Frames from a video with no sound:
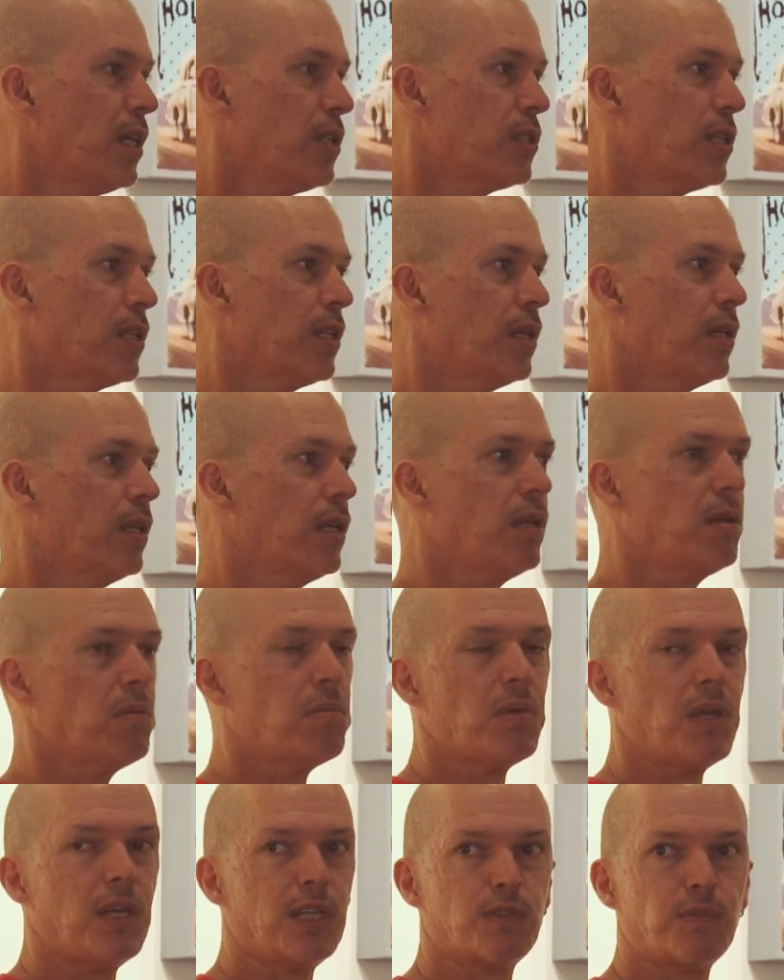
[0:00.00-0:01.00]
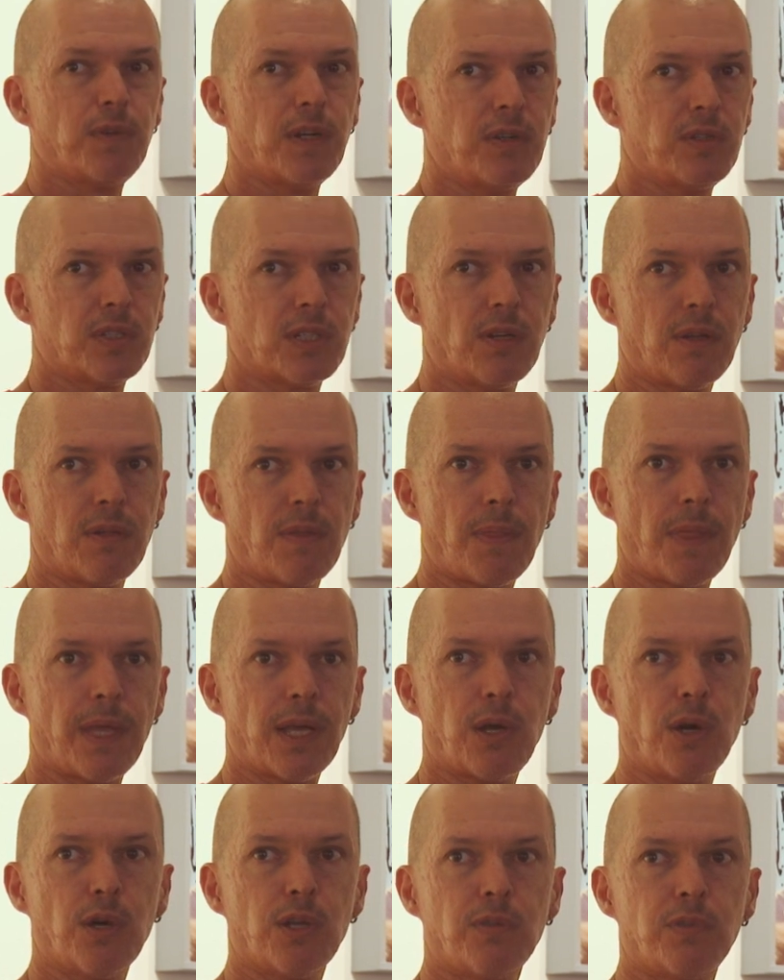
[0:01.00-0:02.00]
So they, as far as like
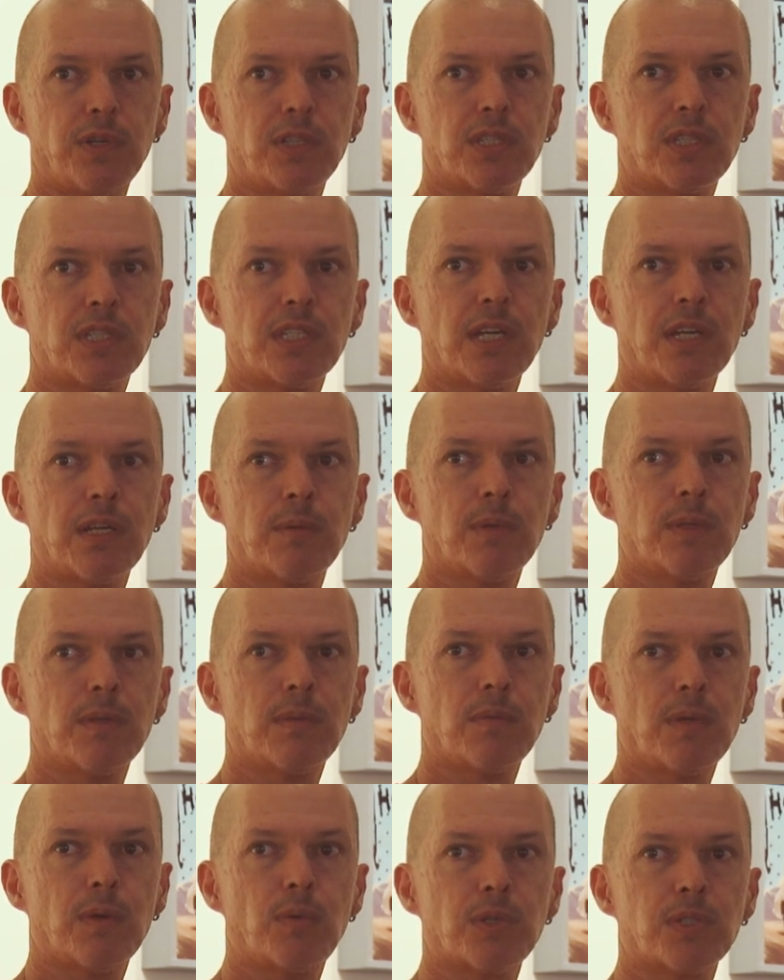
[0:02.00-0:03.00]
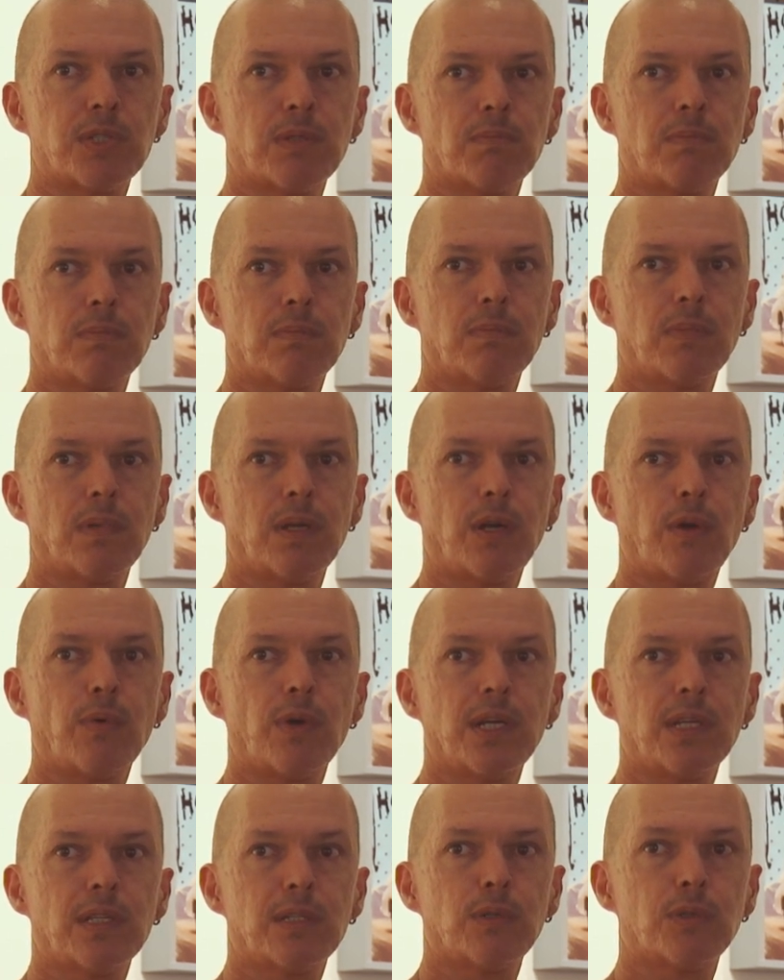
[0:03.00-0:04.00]
that kind of entertainment, there wasn't a
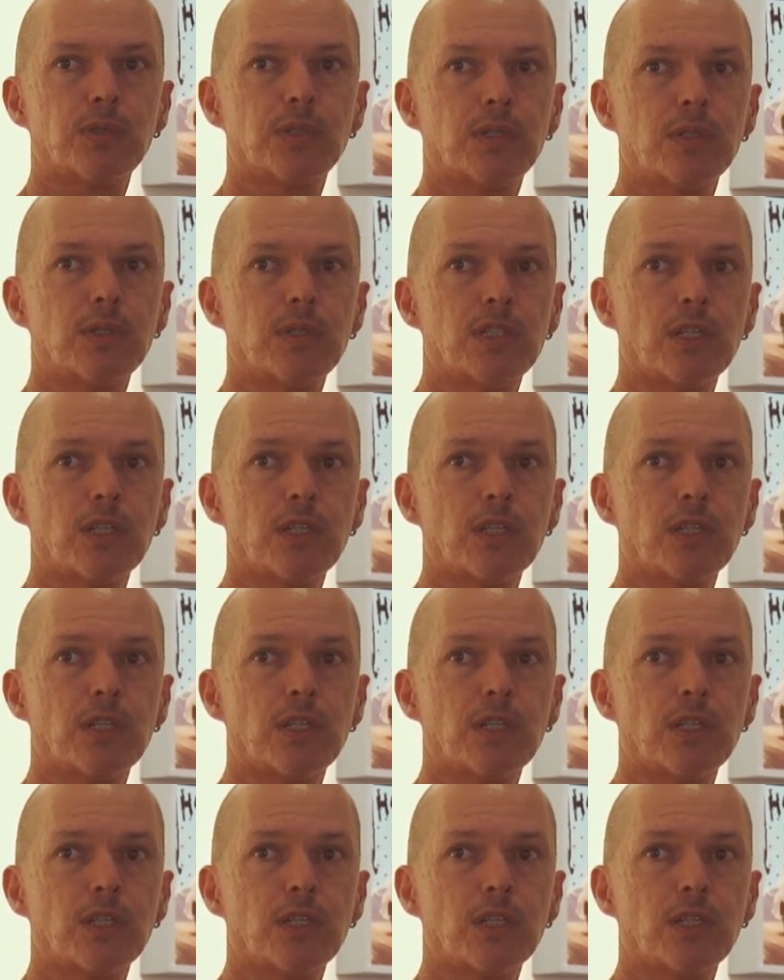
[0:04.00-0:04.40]
great deal to do.